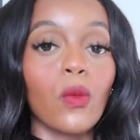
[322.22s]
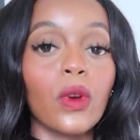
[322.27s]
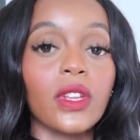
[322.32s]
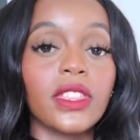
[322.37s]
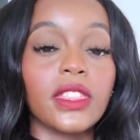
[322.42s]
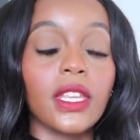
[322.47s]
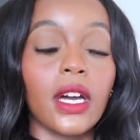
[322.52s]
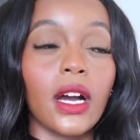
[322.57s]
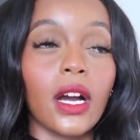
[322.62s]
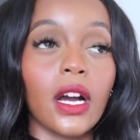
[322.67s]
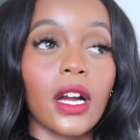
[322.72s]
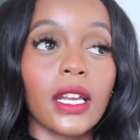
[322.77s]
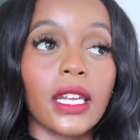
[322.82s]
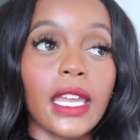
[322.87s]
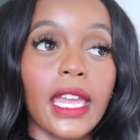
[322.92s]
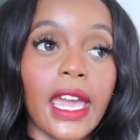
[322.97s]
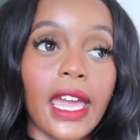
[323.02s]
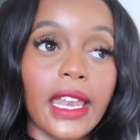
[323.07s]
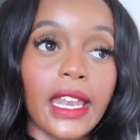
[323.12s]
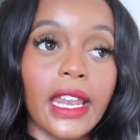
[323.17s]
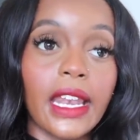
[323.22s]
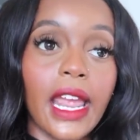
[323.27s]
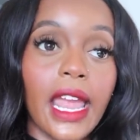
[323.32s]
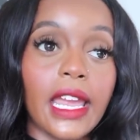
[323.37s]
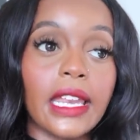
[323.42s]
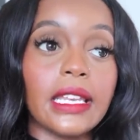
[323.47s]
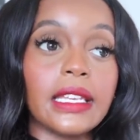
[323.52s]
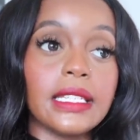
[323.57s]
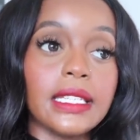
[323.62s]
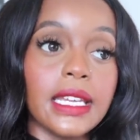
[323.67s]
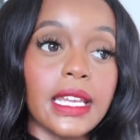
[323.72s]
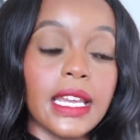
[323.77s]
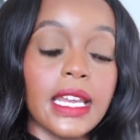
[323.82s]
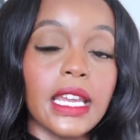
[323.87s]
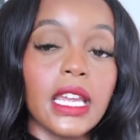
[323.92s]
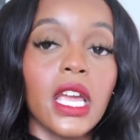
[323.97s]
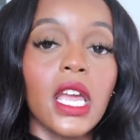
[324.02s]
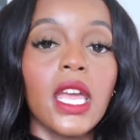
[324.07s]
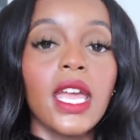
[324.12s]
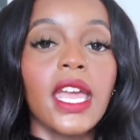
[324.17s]
With the Canon ADD,
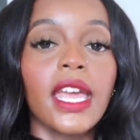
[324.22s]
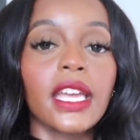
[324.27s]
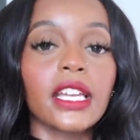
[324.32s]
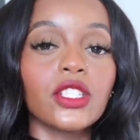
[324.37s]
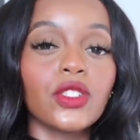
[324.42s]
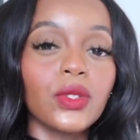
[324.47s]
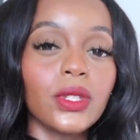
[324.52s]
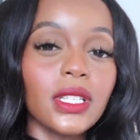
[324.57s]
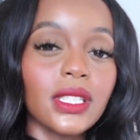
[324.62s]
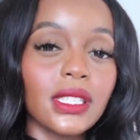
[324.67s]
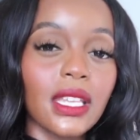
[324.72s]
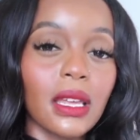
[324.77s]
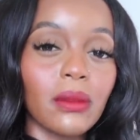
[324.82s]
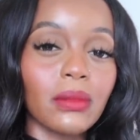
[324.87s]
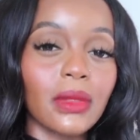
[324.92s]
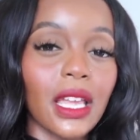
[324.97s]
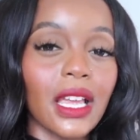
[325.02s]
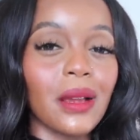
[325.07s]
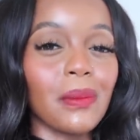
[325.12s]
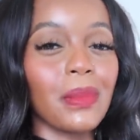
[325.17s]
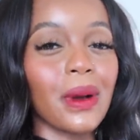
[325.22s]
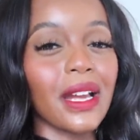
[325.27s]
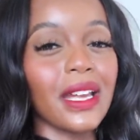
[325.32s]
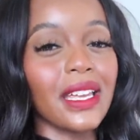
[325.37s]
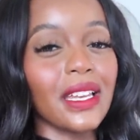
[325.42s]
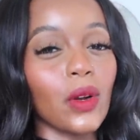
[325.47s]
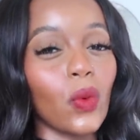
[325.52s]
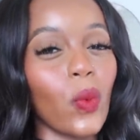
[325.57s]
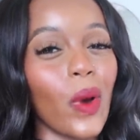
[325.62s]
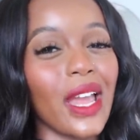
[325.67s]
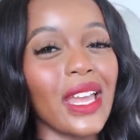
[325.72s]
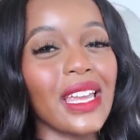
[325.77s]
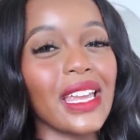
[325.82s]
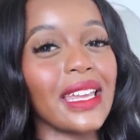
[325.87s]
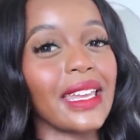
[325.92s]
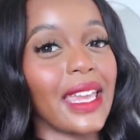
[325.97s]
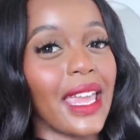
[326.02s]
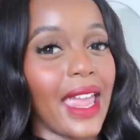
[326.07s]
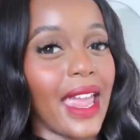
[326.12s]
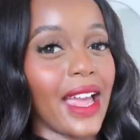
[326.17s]
it can do the same thing, but in a way
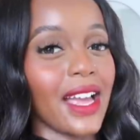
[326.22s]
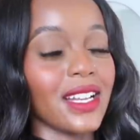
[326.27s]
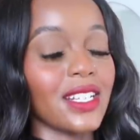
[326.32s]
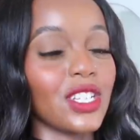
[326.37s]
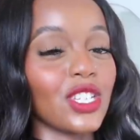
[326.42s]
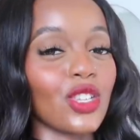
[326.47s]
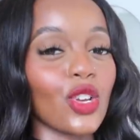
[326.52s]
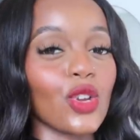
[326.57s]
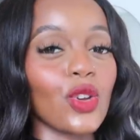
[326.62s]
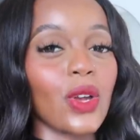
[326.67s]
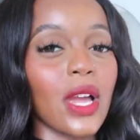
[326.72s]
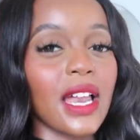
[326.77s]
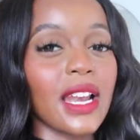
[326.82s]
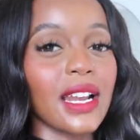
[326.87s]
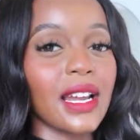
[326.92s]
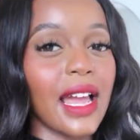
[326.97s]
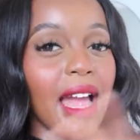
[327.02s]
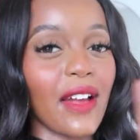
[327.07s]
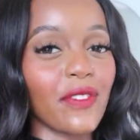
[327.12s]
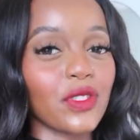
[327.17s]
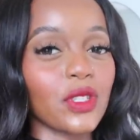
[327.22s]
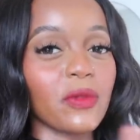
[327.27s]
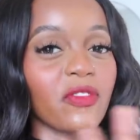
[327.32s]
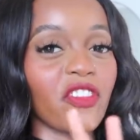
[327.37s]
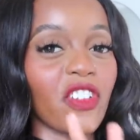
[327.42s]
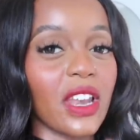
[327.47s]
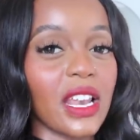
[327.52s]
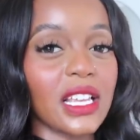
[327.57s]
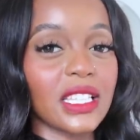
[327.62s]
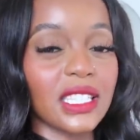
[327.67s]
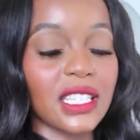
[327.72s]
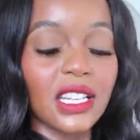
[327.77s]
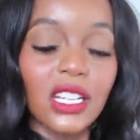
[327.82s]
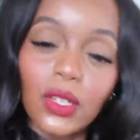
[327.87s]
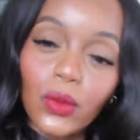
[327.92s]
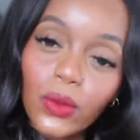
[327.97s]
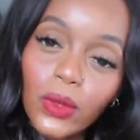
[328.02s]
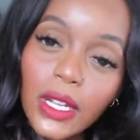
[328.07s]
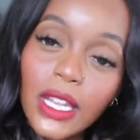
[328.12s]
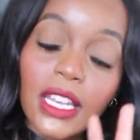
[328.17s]
it can't. So you kind of have to finesse in
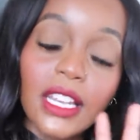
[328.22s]
a,